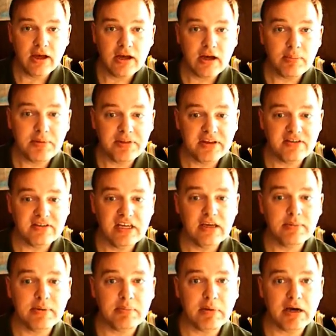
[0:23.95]
A couple things to
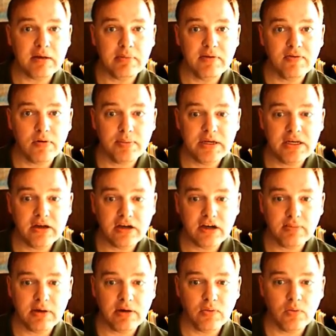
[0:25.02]
keep in mind before we
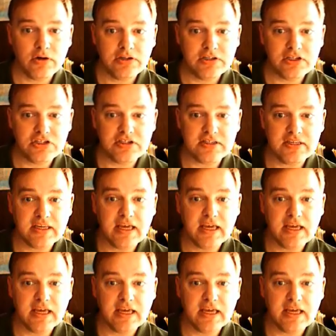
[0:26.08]
talk about words such as